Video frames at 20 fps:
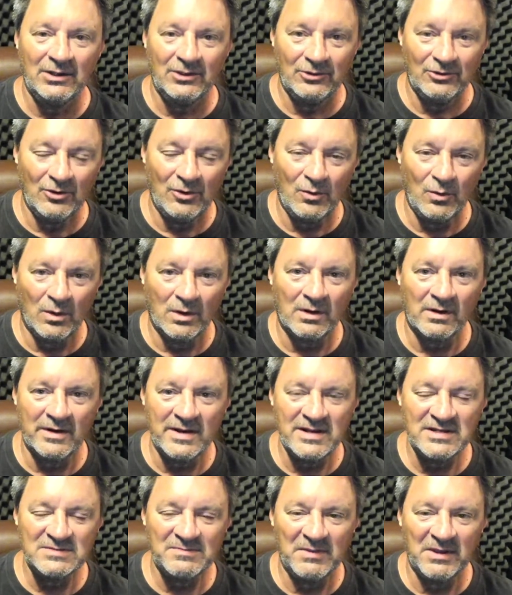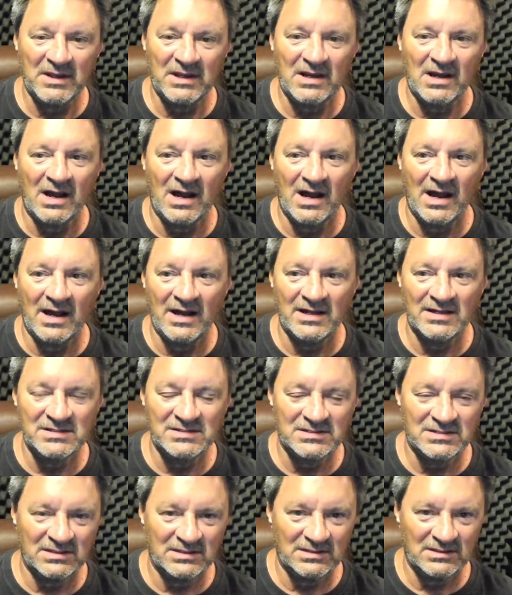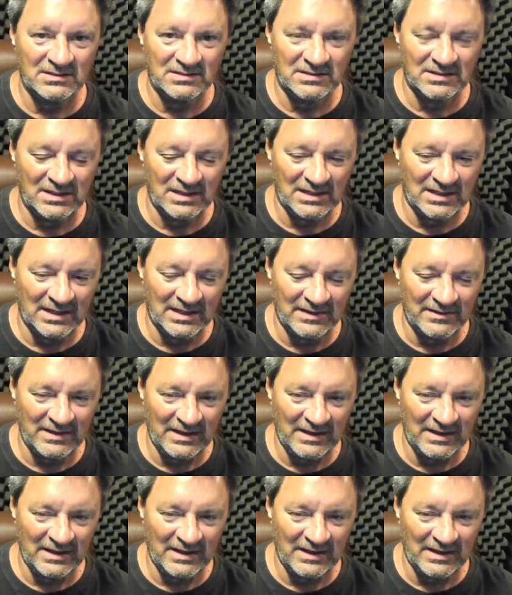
no worries, because the uh,